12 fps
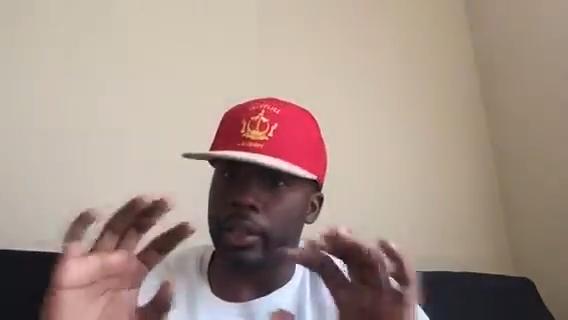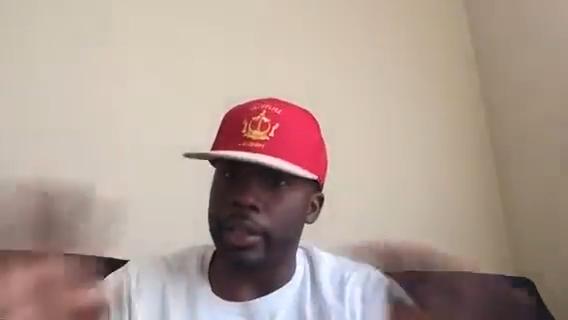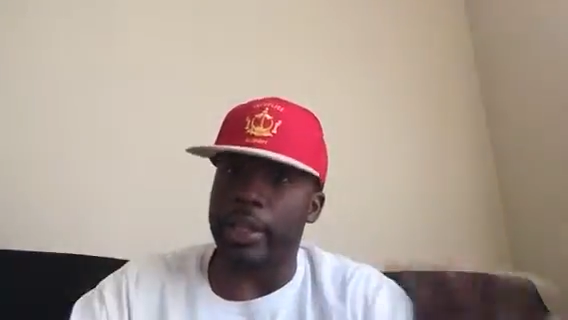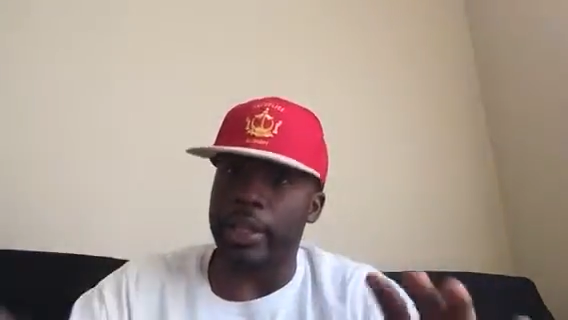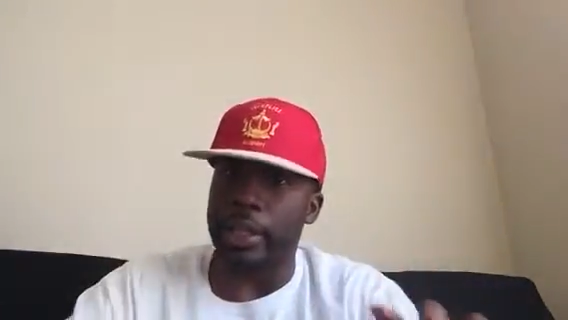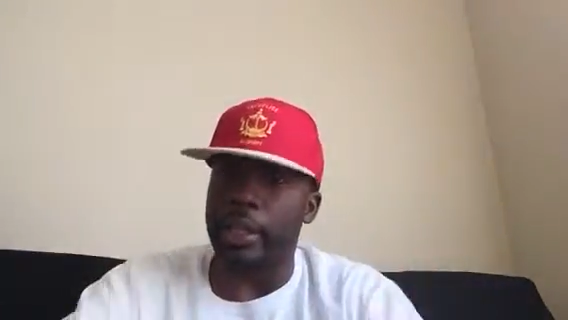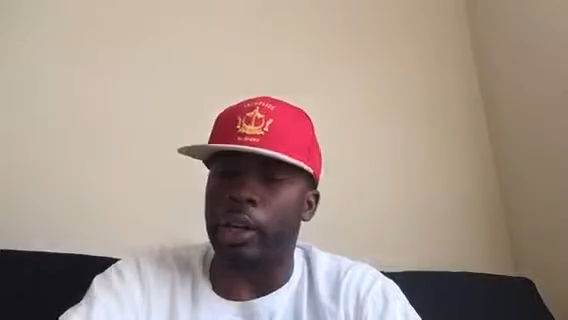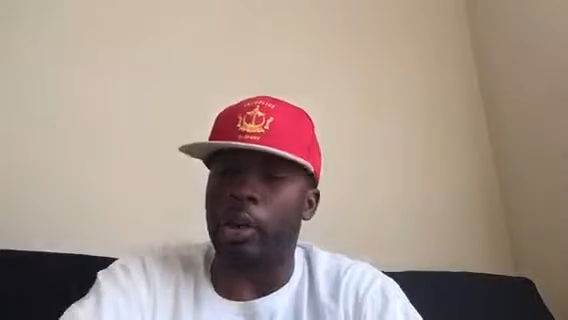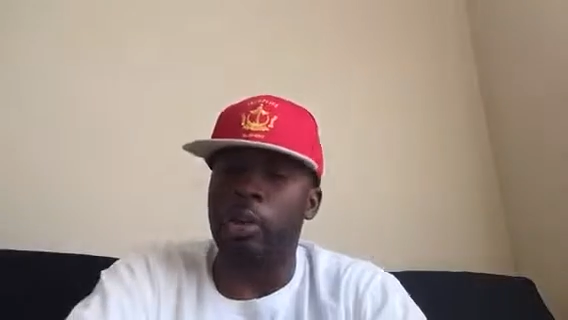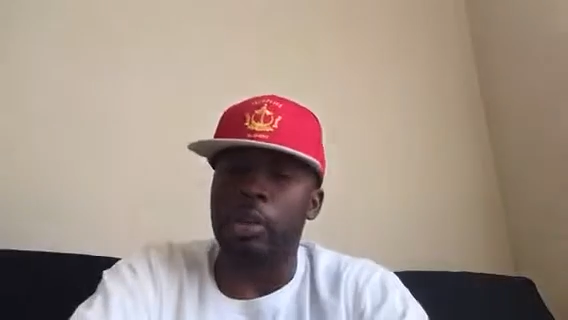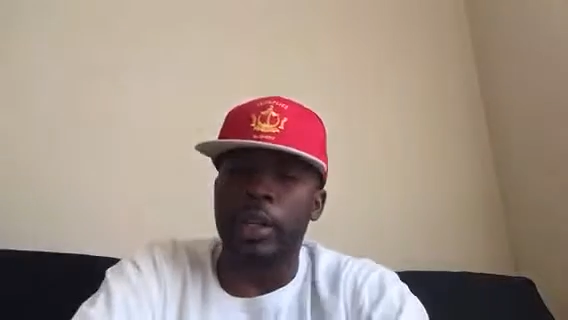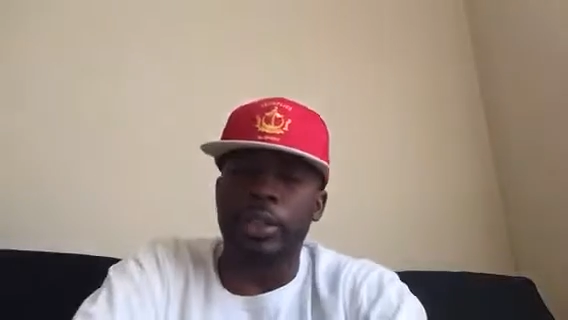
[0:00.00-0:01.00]
Again,
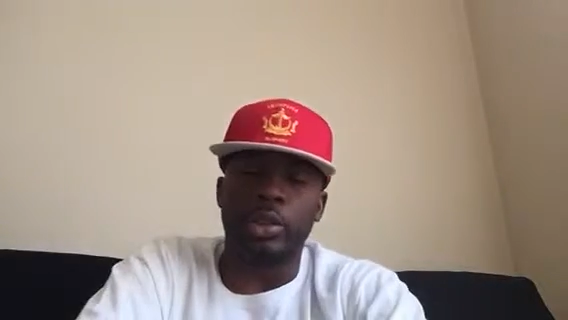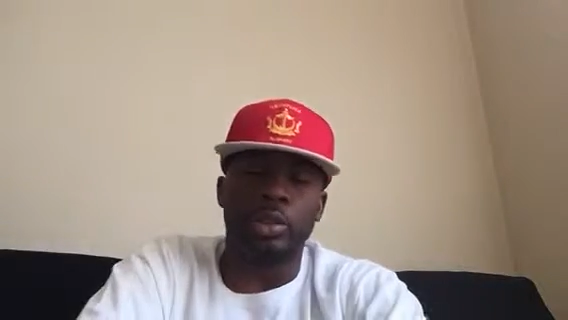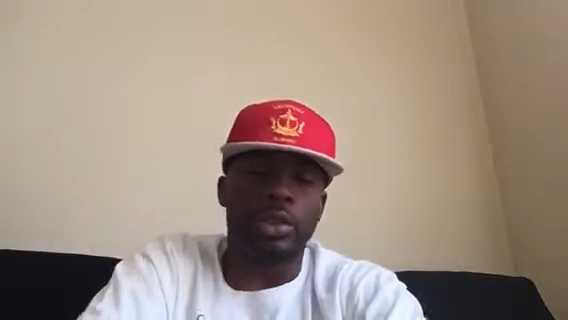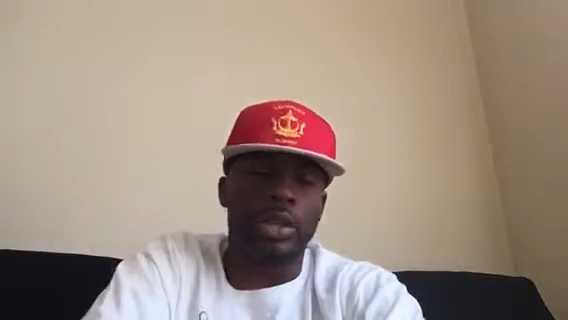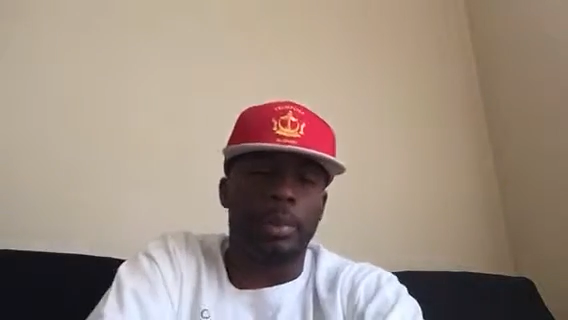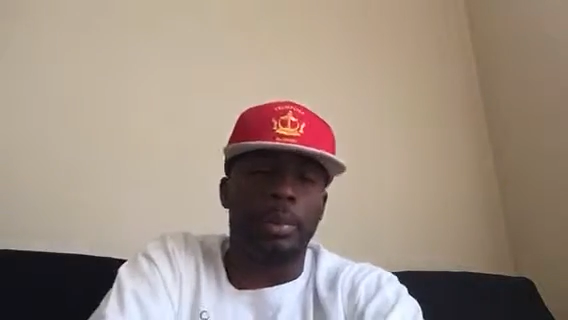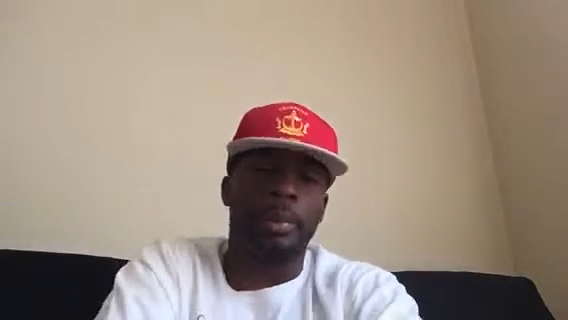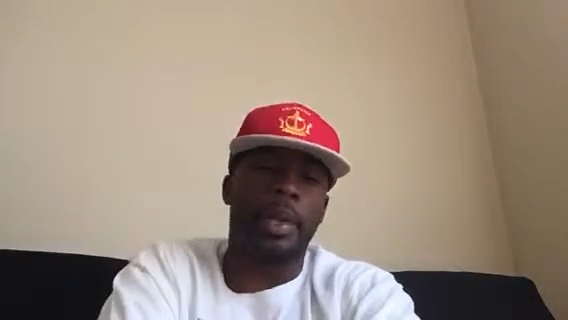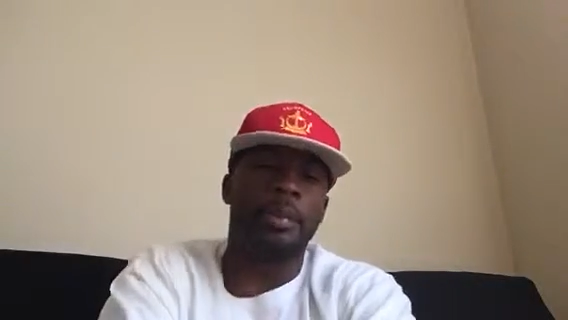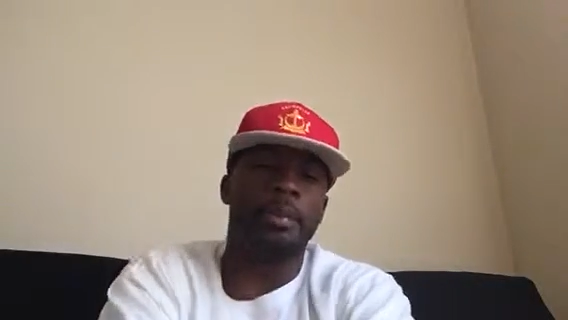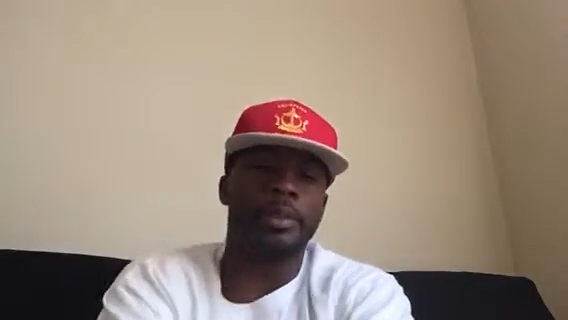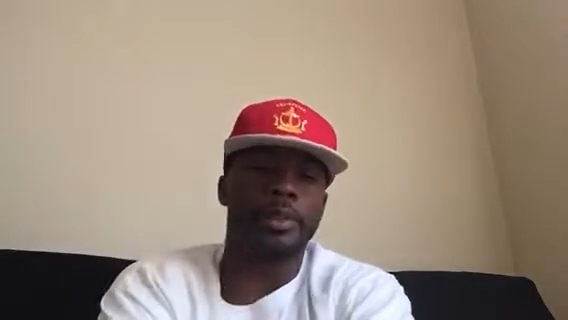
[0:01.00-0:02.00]
no two separate
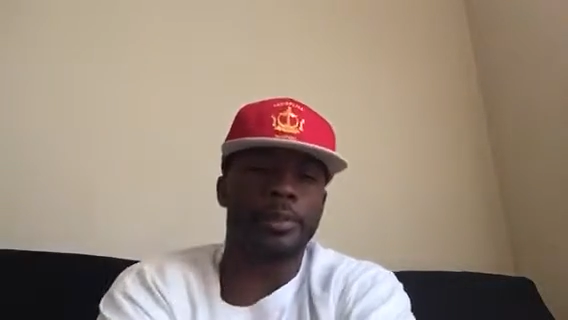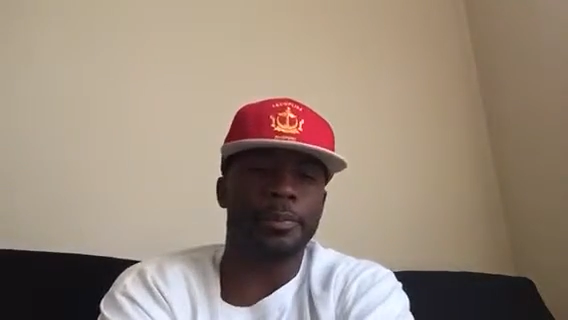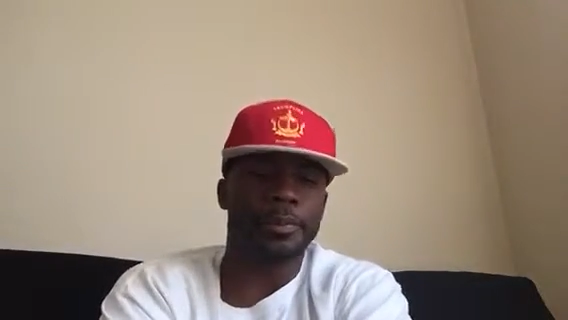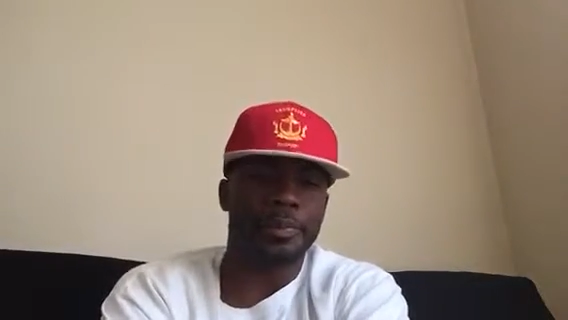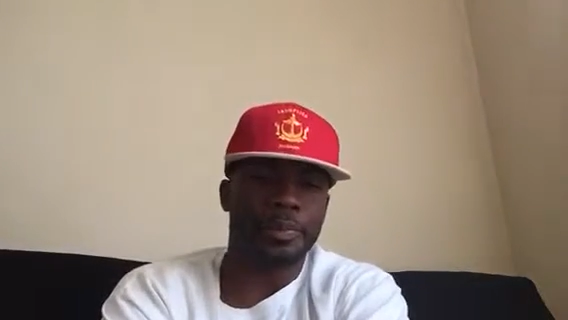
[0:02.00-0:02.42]
papers.